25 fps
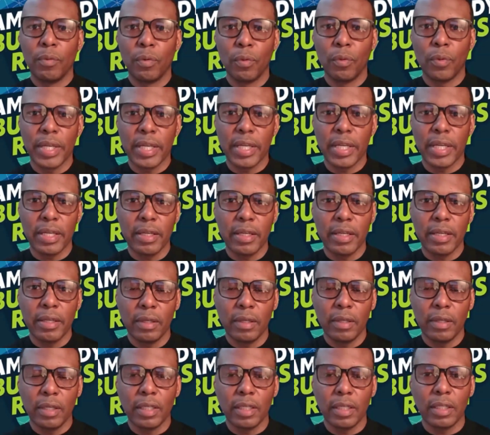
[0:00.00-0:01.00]

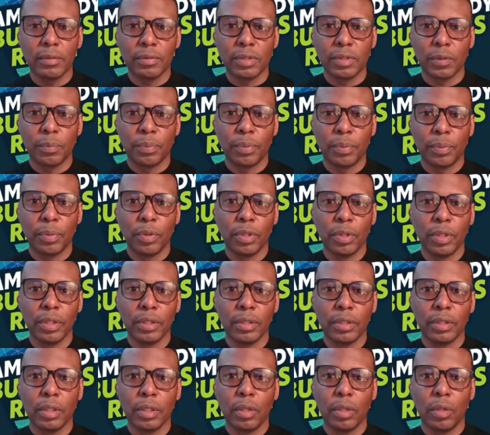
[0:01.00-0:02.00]
We
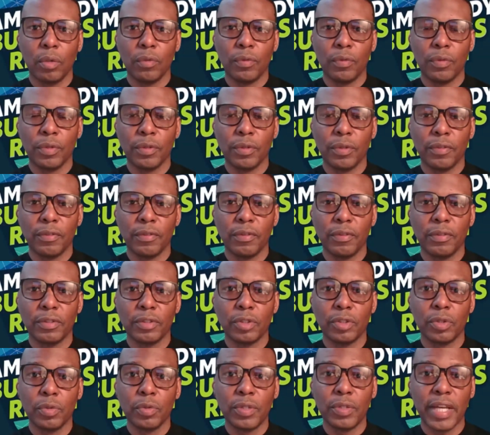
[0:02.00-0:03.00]
support over
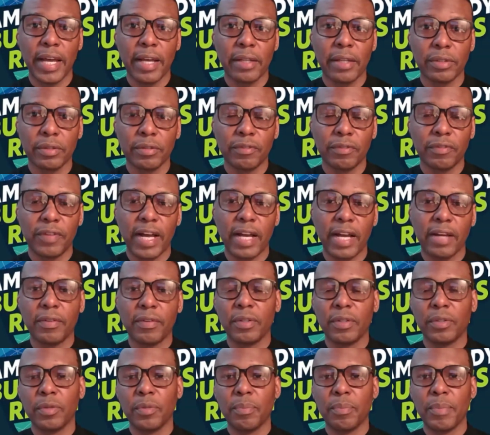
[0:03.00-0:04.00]

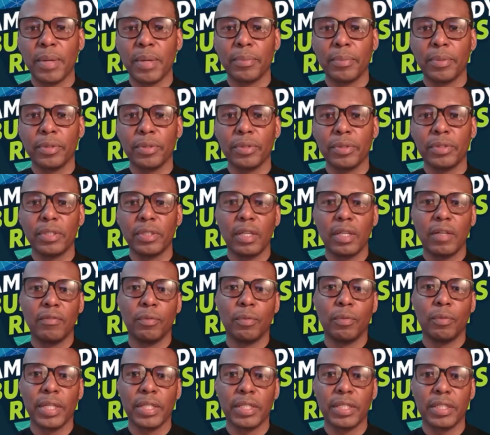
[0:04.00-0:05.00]
2,500 members,
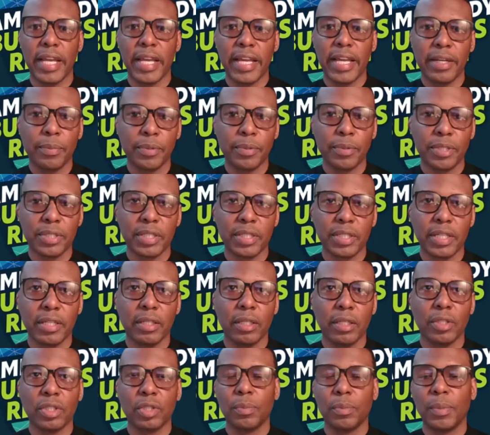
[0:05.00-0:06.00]
of which
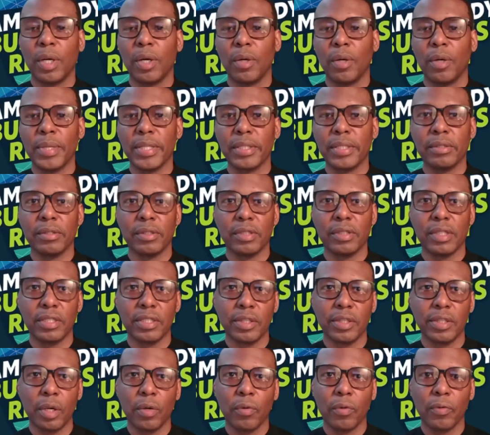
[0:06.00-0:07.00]
80% are small
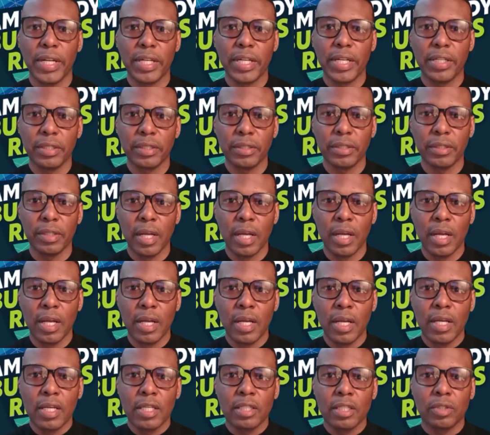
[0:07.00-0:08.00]
businesses in our region.
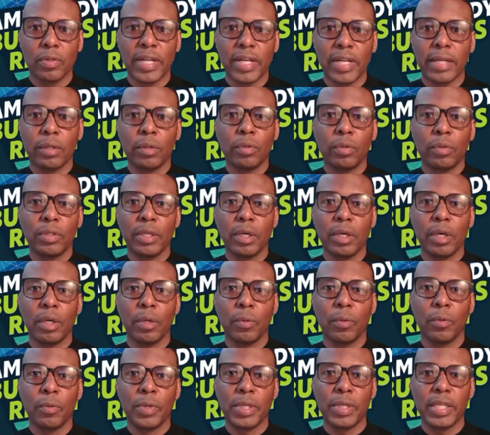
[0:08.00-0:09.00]
So not only
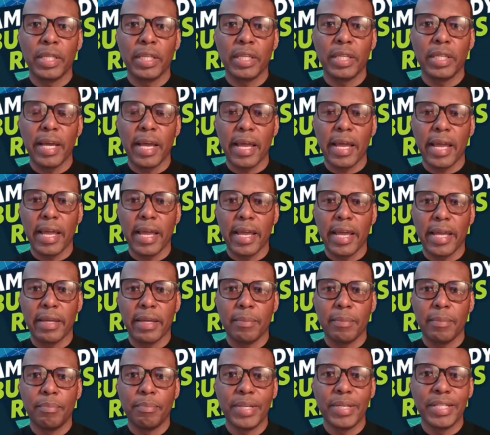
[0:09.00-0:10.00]
are we
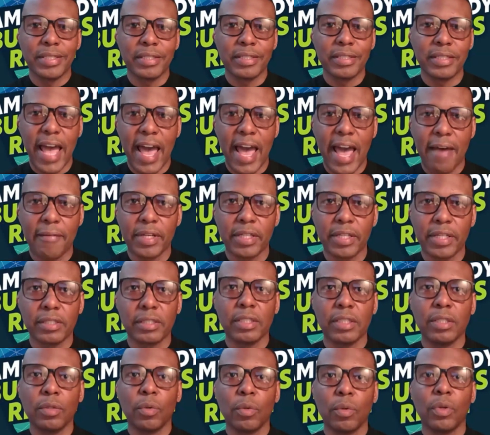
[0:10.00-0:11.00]
a business
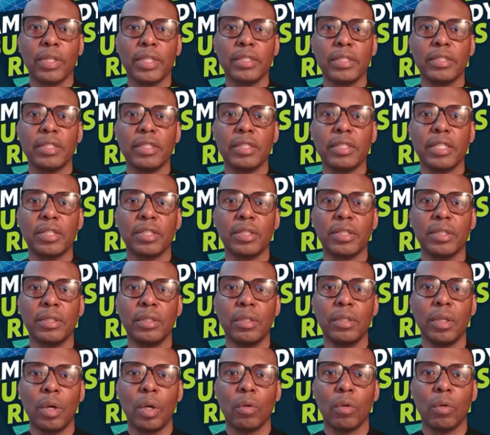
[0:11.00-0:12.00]
advocacy
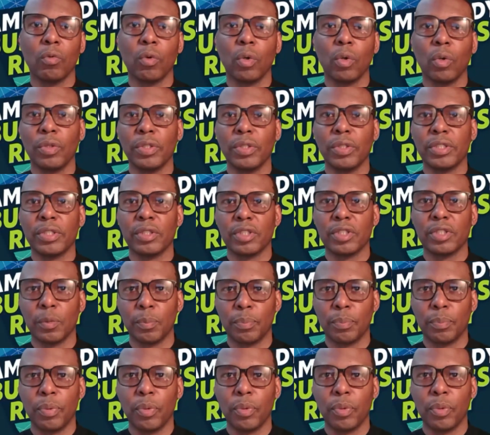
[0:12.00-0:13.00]
organization, our role is
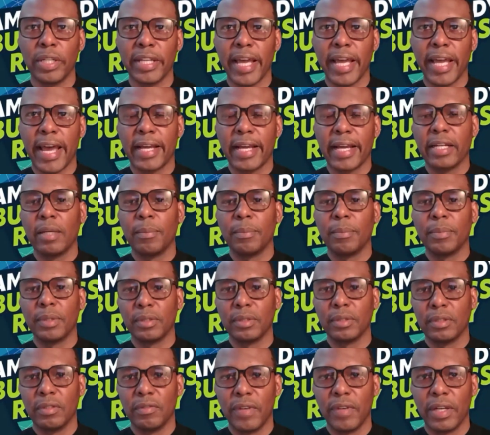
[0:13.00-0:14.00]
supporting
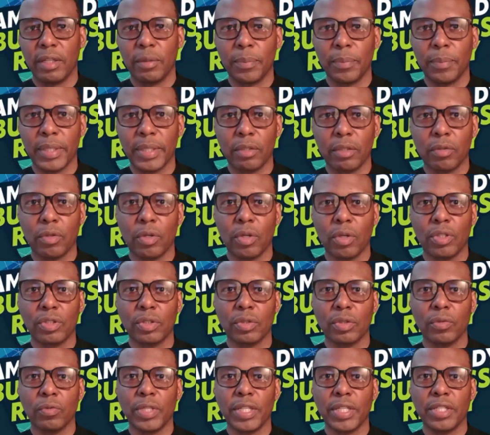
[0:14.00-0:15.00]
economic development across
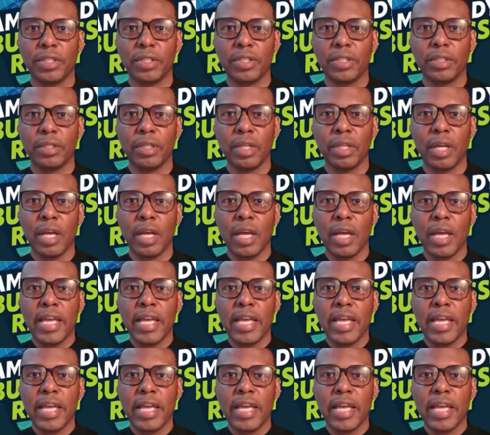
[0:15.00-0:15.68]
the region.